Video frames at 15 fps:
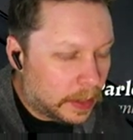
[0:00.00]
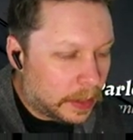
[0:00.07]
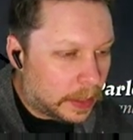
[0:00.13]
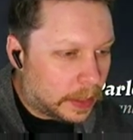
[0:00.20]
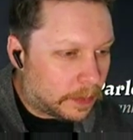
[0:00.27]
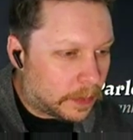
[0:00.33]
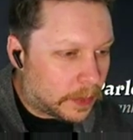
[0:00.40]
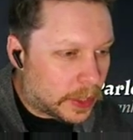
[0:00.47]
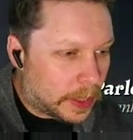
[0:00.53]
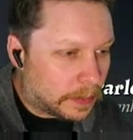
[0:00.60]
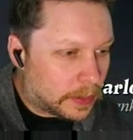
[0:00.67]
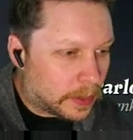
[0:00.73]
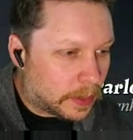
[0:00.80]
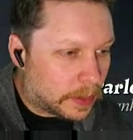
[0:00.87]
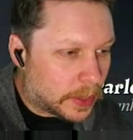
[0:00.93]
And if the gems
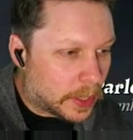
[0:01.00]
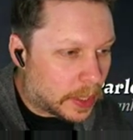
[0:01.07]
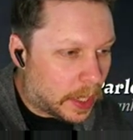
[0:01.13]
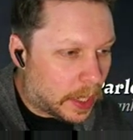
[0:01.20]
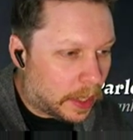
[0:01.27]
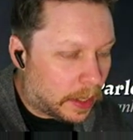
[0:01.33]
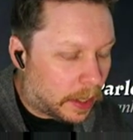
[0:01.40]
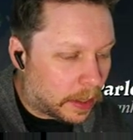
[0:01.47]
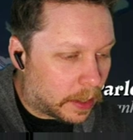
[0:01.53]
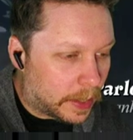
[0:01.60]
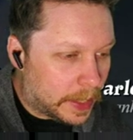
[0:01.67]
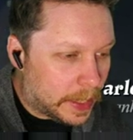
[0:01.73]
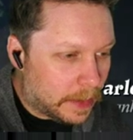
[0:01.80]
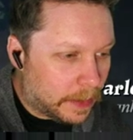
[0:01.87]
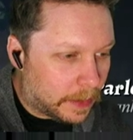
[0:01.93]
are
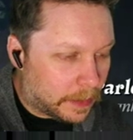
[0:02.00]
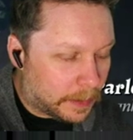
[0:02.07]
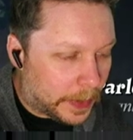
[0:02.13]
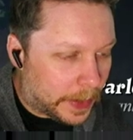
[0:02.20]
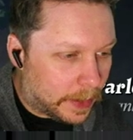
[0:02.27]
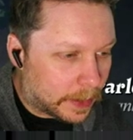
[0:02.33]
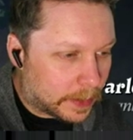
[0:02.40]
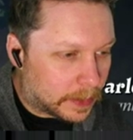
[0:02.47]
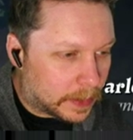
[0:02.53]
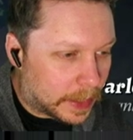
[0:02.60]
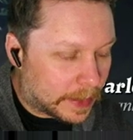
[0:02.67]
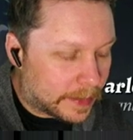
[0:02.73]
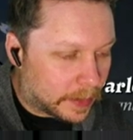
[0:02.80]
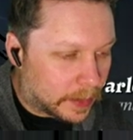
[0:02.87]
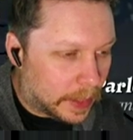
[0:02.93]
in this box, and
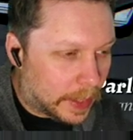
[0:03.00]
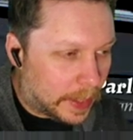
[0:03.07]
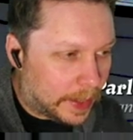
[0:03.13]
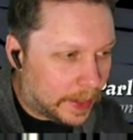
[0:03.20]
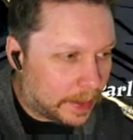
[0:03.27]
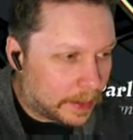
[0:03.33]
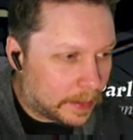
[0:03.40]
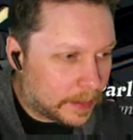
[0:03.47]
that's a lie,